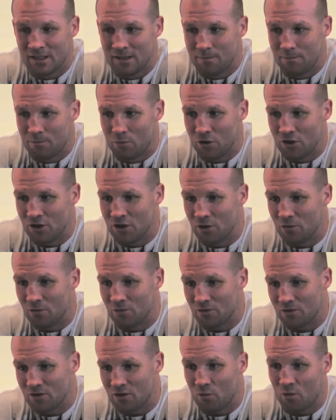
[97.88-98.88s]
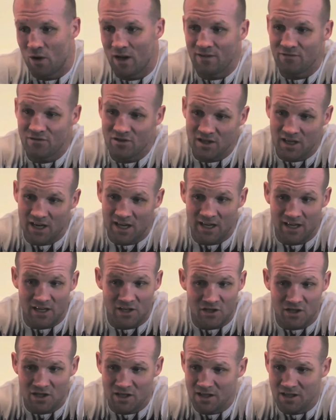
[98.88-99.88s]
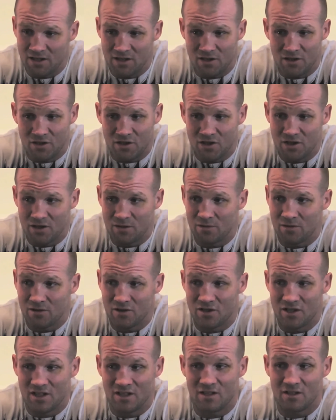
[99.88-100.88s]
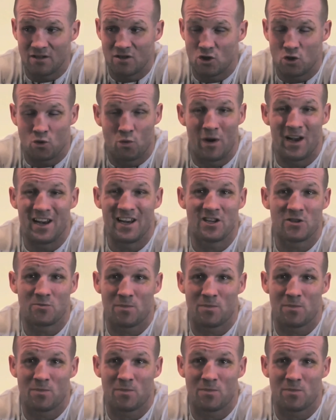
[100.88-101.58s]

But, you know, the wife Serena, she swears